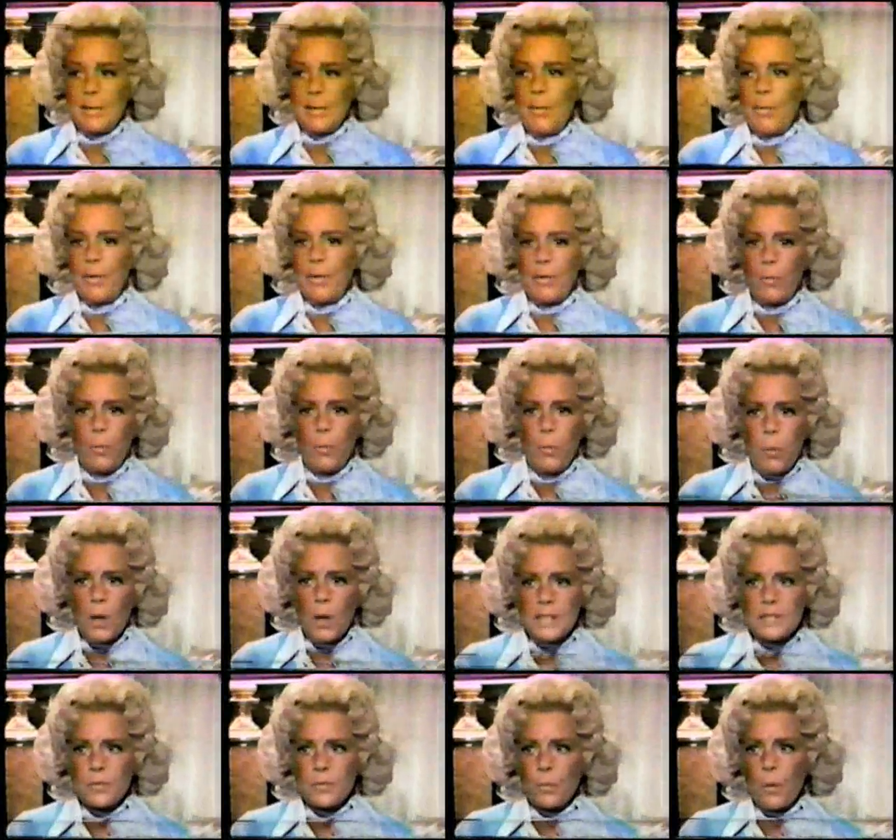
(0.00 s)
I said to my mother,
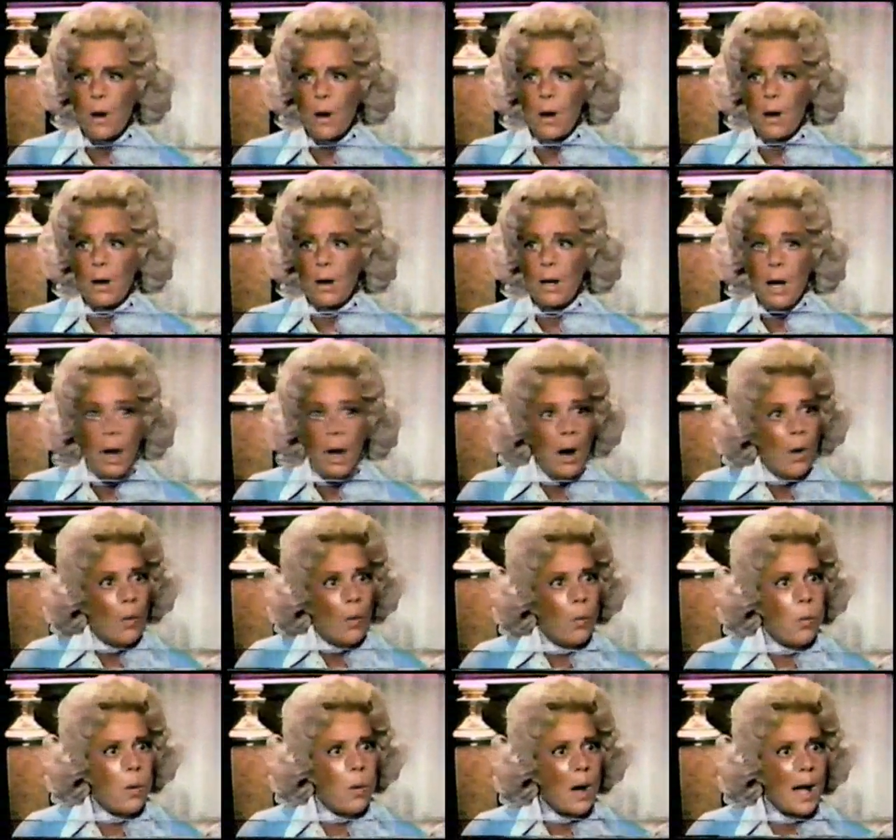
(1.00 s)
what's wrong?
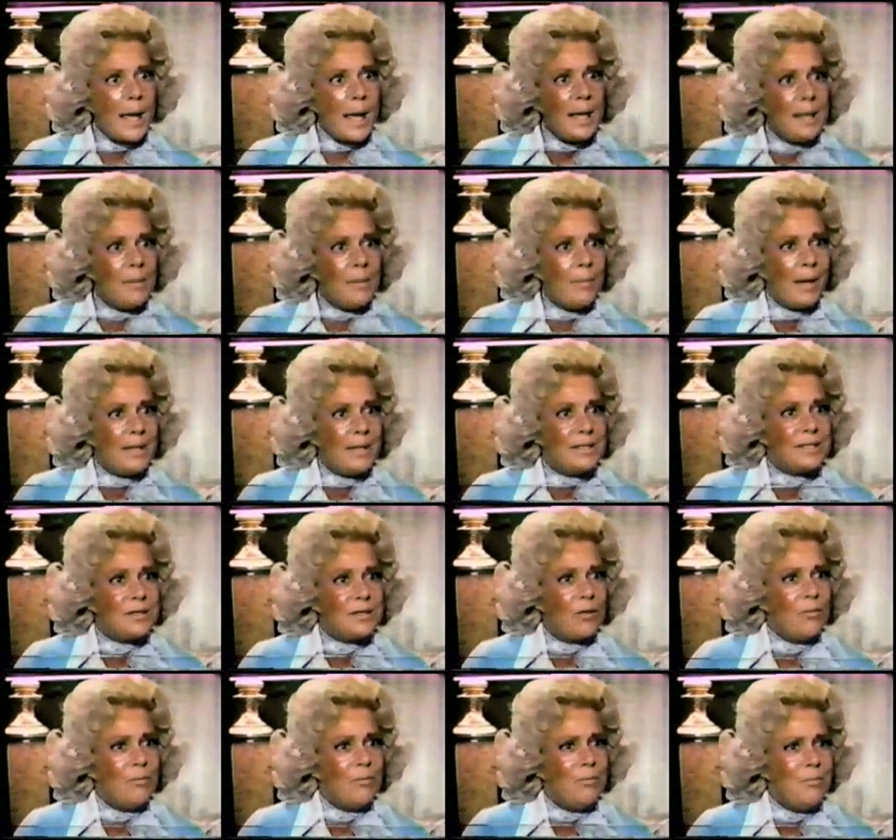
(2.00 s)
Why am
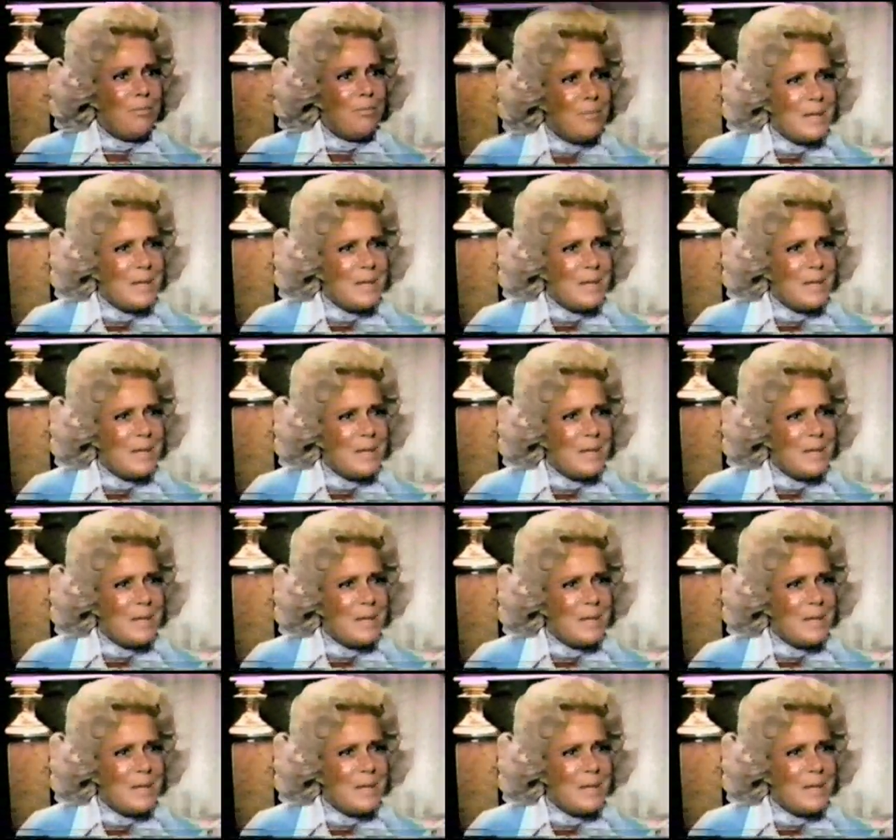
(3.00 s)
I so